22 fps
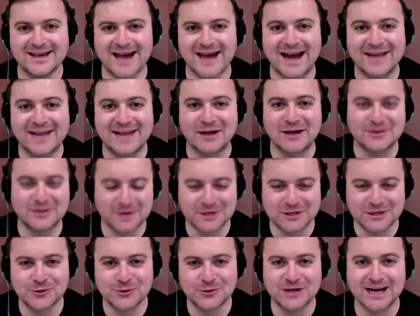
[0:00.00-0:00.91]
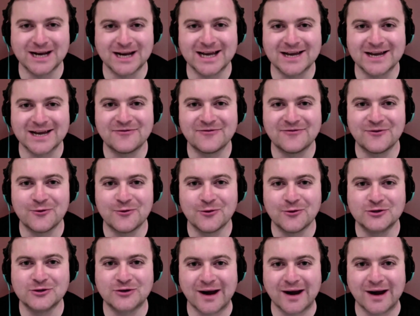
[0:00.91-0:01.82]
Ali Maxwell and George Ellick
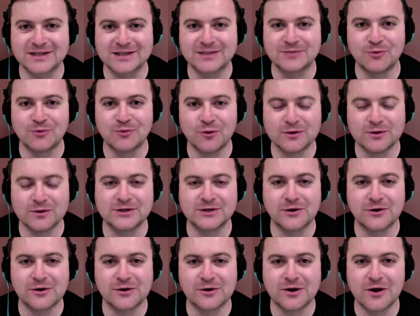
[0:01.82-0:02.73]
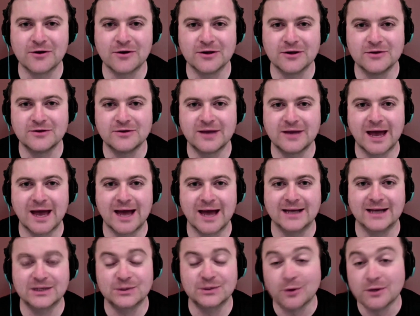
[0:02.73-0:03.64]
for
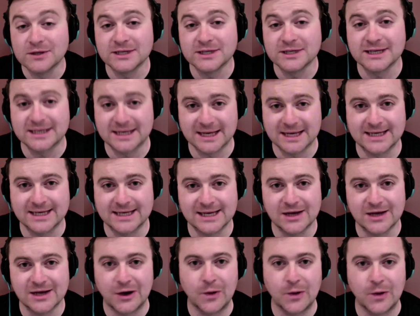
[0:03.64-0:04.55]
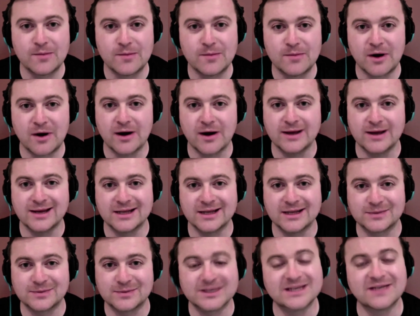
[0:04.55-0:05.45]
DragonSports.co.uk. Swansea City on the mind,
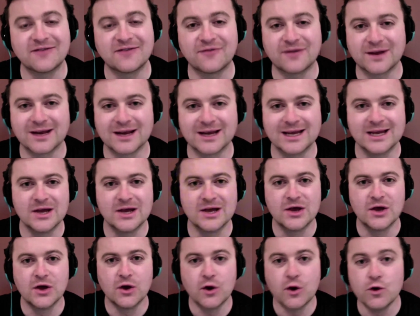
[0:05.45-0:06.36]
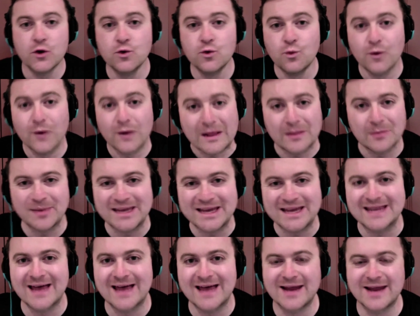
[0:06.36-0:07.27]
and specifically, who will
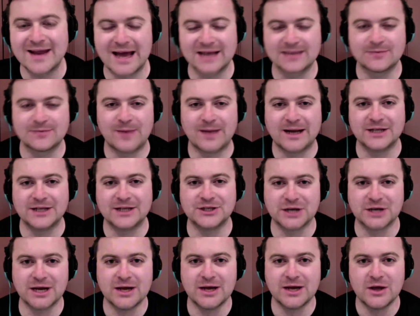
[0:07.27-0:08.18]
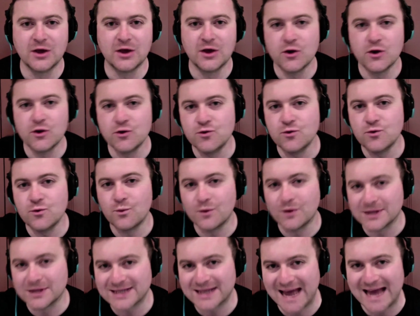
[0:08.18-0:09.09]
be their next manager? Who
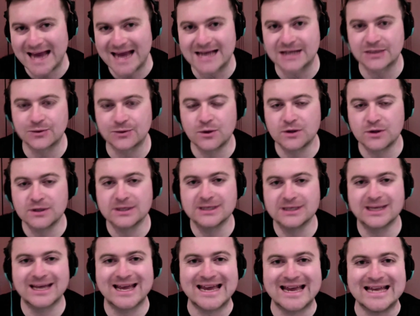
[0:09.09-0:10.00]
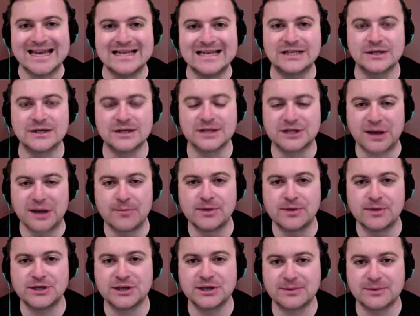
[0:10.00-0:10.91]
will take Swans into the
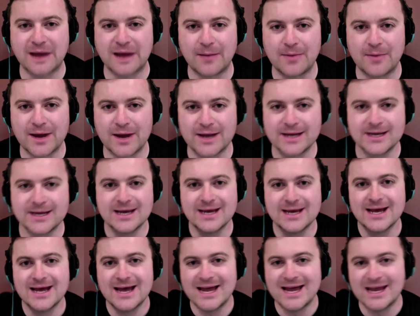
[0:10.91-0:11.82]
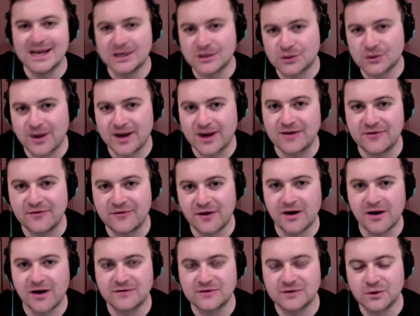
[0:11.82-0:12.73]
Championship campaign in
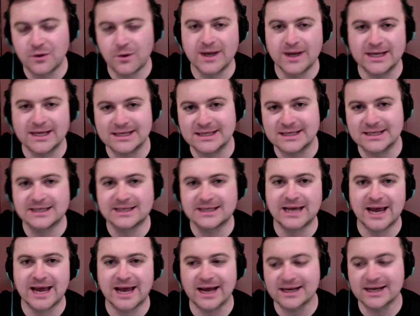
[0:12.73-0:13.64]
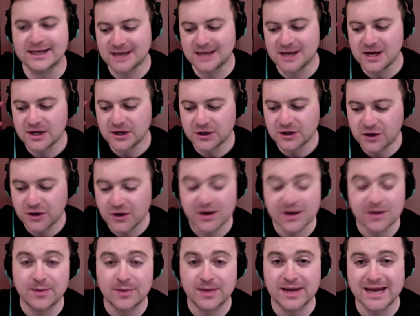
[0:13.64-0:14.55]
25-26?
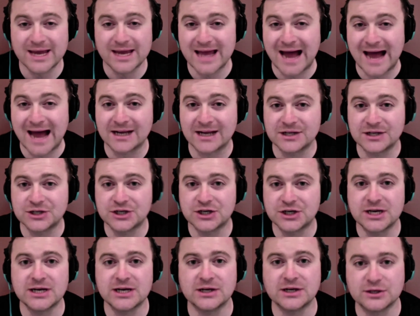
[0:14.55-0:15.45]
Could it be Alan Sheehan,